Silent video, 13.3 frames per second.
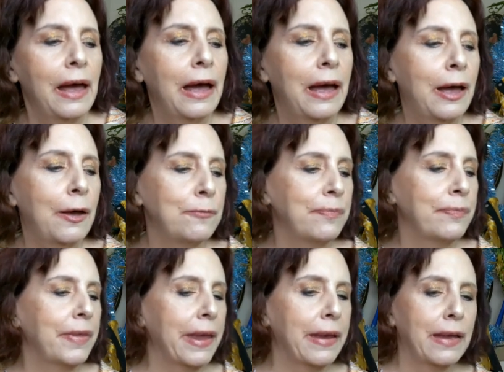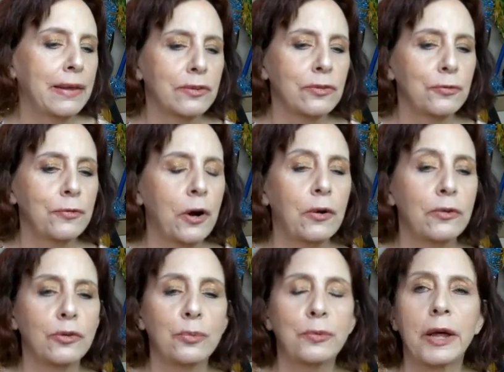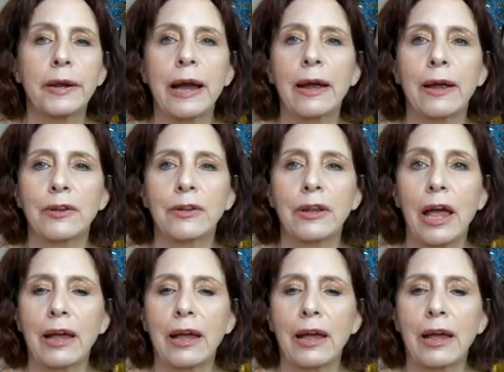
Um, as far as what I,